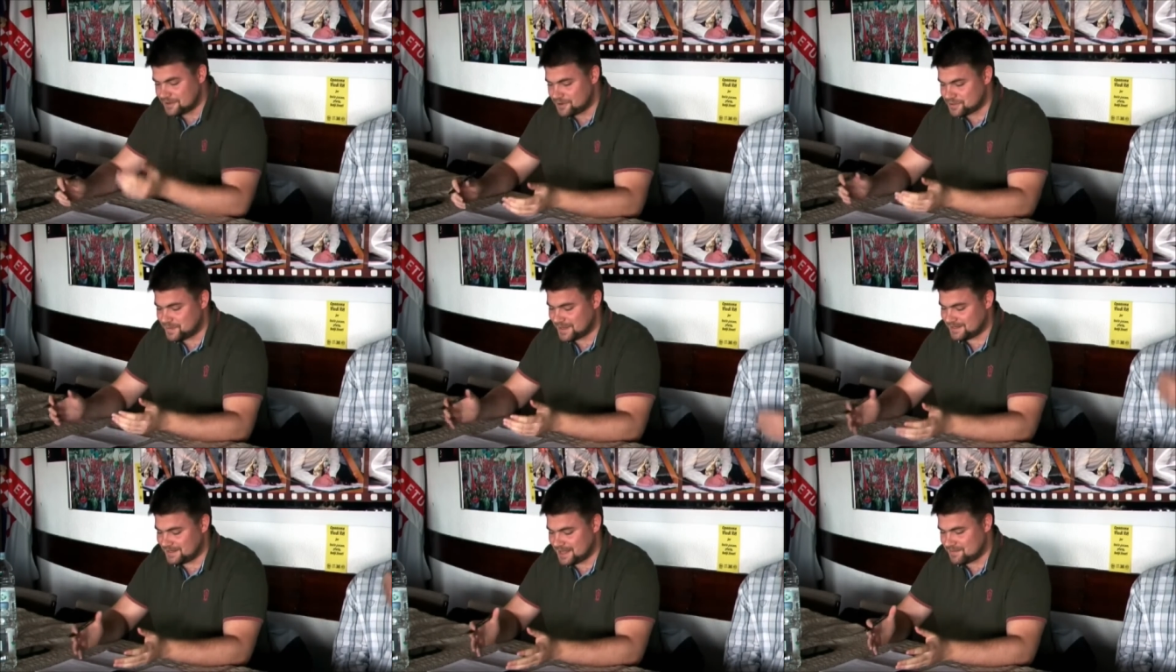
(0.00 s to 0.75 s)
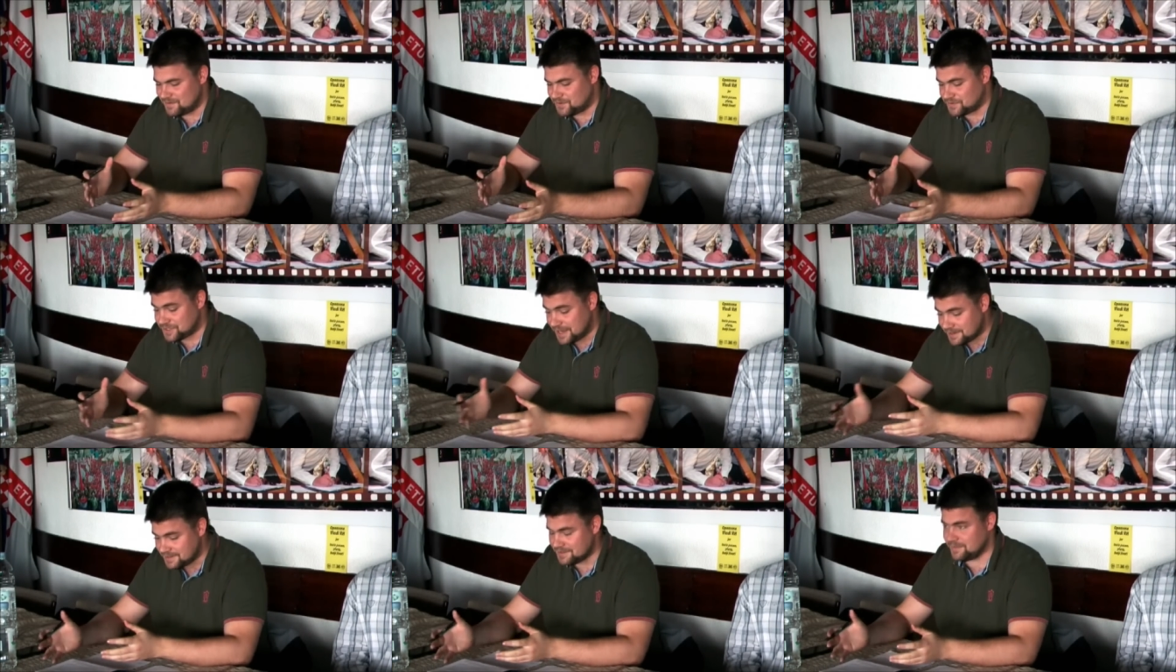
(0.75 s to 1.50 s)
goes by the name of
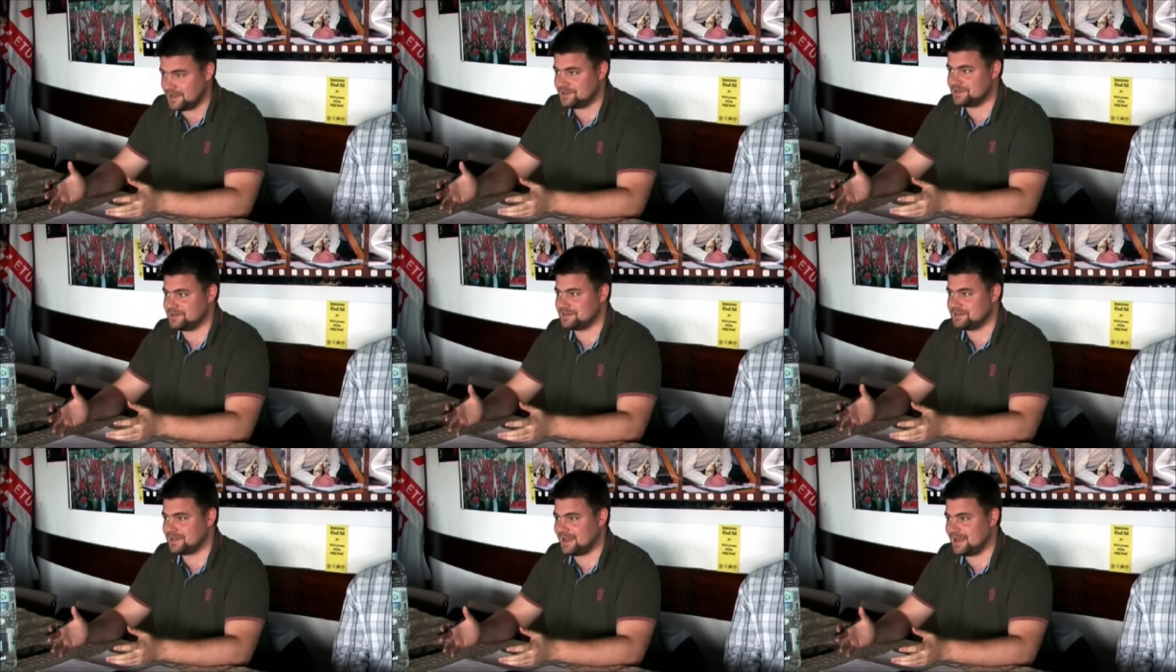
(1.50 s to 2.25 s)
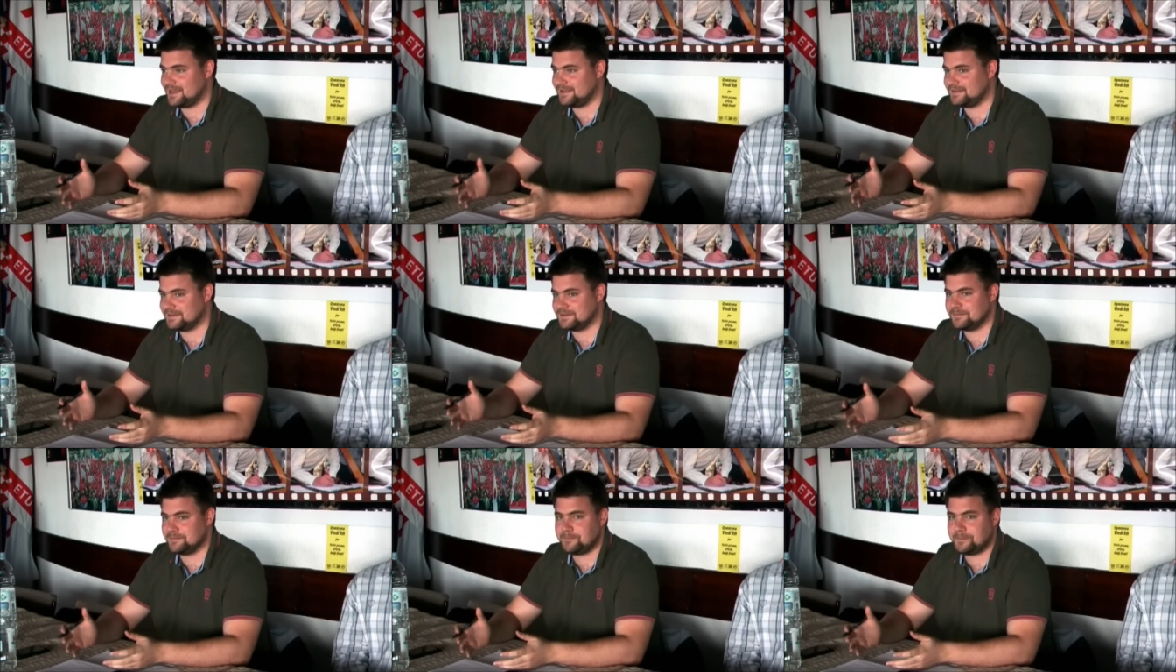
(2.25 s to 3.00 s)
austerity measures. And
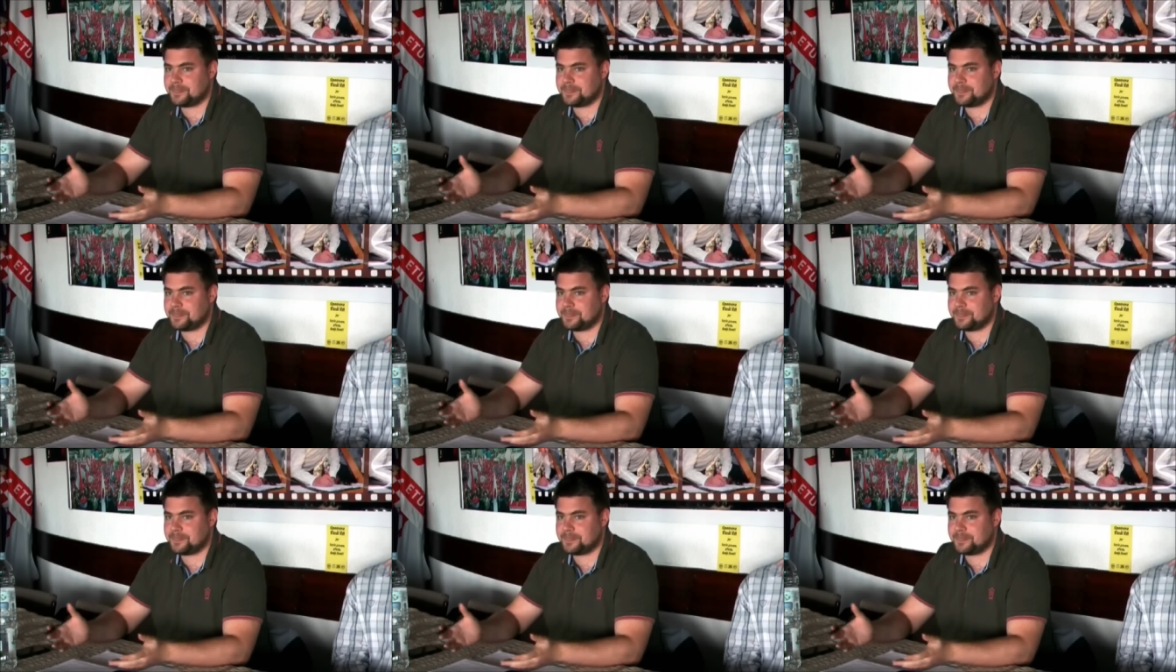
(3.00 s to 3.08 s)
um,